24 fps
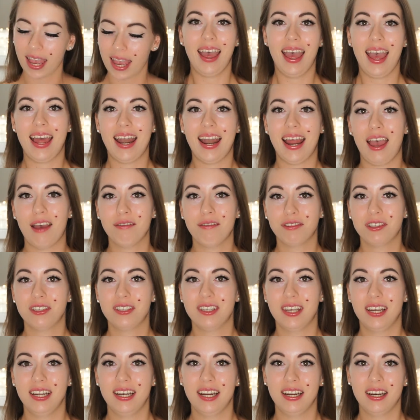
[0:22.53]
And I have to
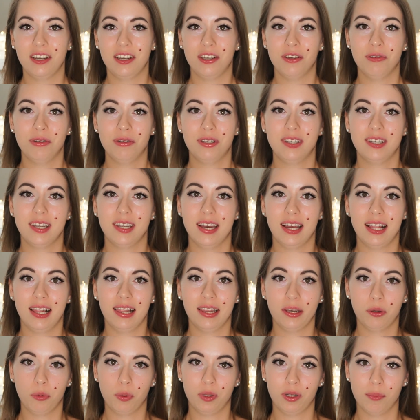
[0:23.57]
say that I used the
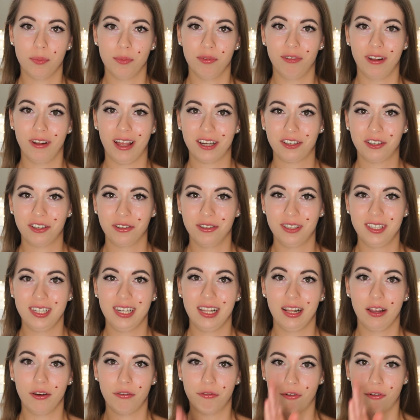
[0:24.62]
Liquid Camouflage
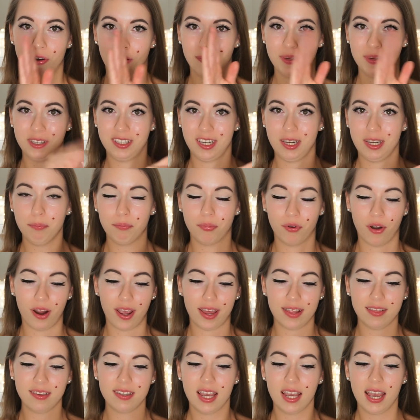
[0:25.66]
Concealer from the same
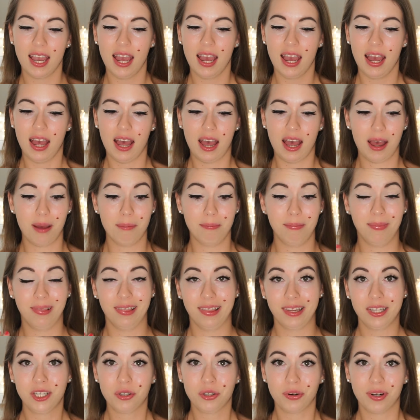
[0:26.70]
brand
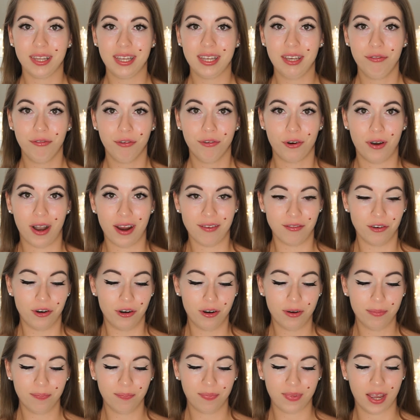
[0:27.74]
literally
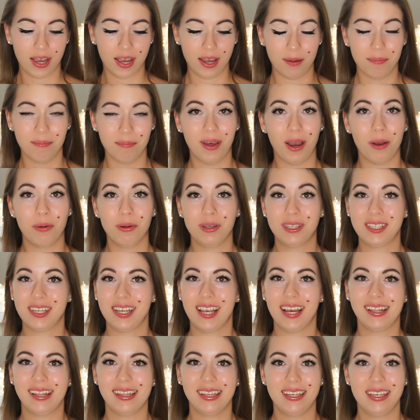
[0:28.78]
forever. I would
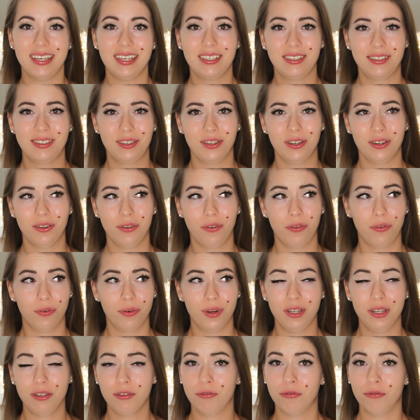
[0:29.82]
say at least
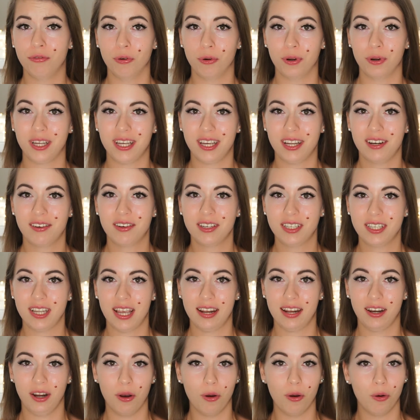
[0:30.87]
3 to 4 years,
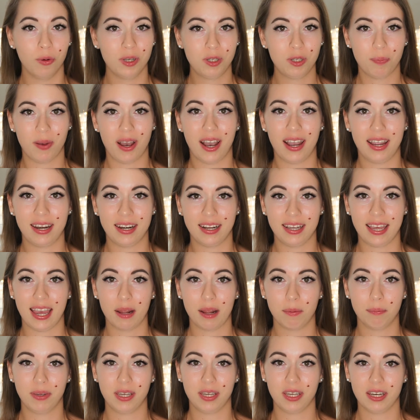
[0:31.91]
and I always buy it
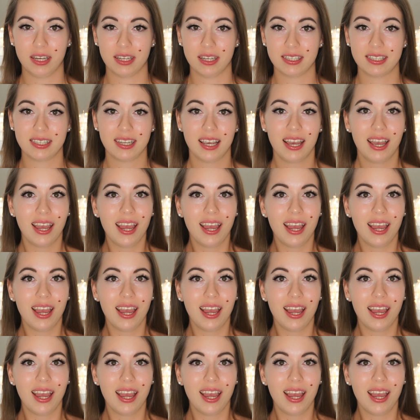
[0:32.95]
again because